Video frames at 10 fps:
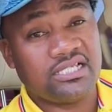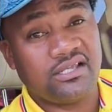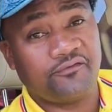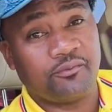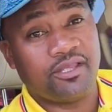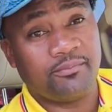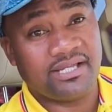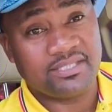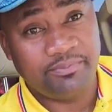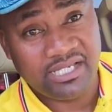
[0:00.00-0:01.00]
inertia from the
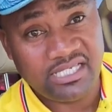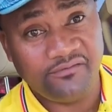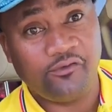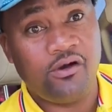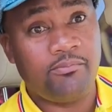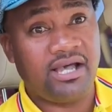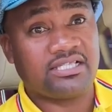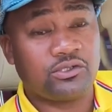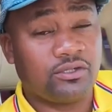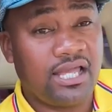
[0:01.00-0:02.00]
perspective of our
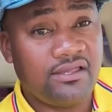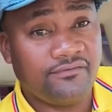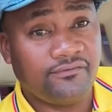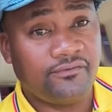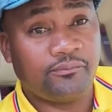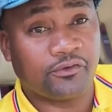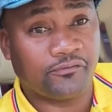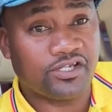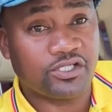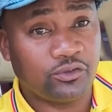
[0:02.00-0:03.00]
personal life,
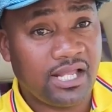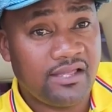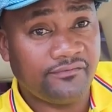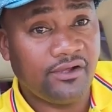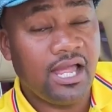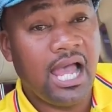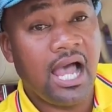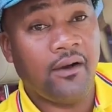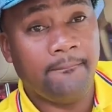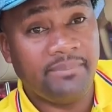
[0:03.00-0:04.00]
professional life,
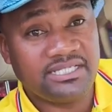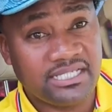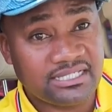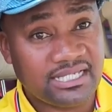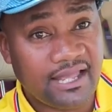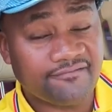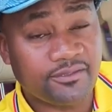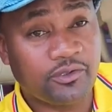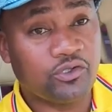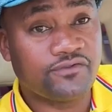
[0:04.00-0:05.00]
our business
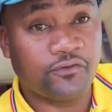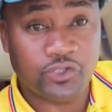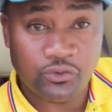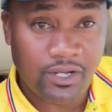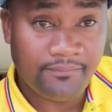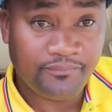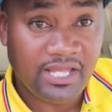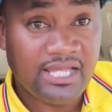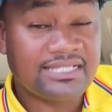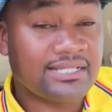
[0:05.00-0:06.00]
lives. Because for sure,
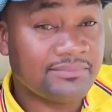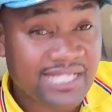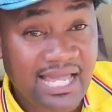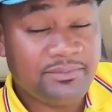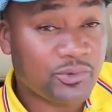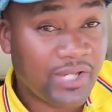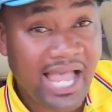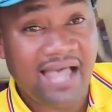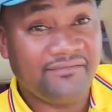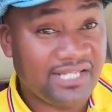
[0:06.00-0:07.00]
sometimes we
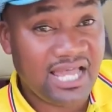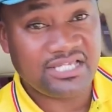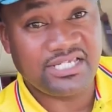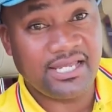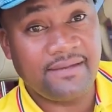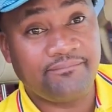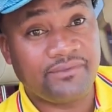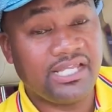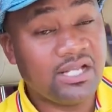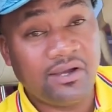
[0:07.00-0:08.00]
have inertia
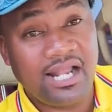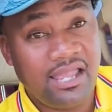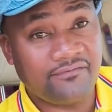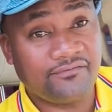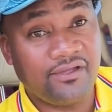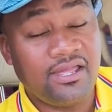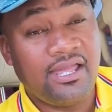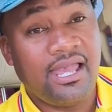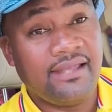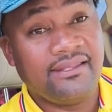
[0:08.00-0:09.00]
in our life.
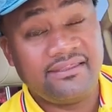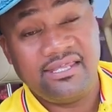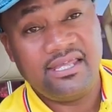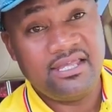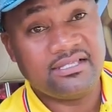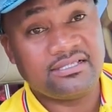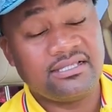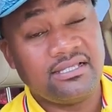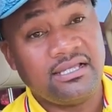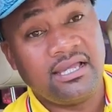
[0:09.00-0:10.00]
And the thing is,